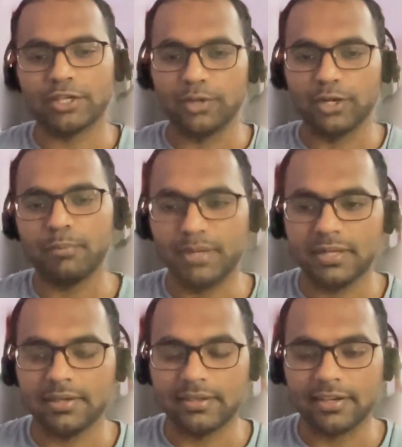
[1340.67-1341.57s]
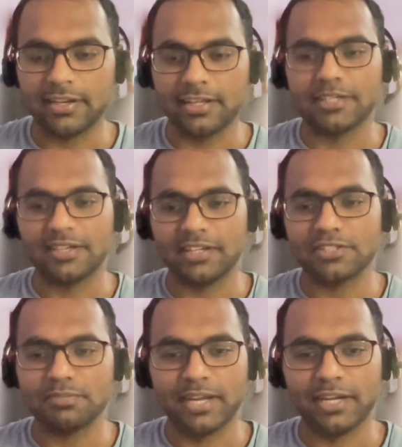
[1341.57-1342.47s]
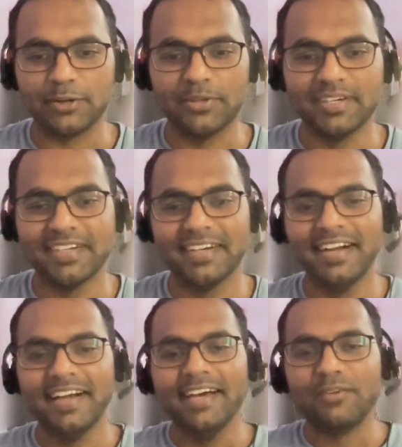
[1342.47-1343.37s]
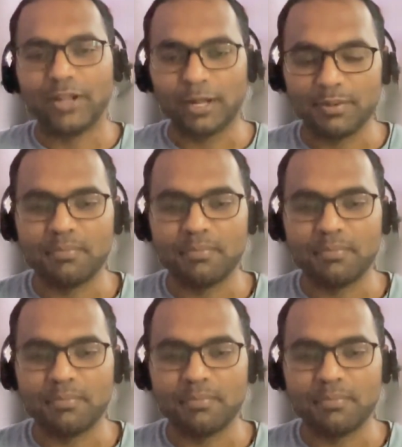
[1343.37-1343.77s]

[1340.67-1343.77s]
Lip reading: we'll all be really rich by now. We'll all be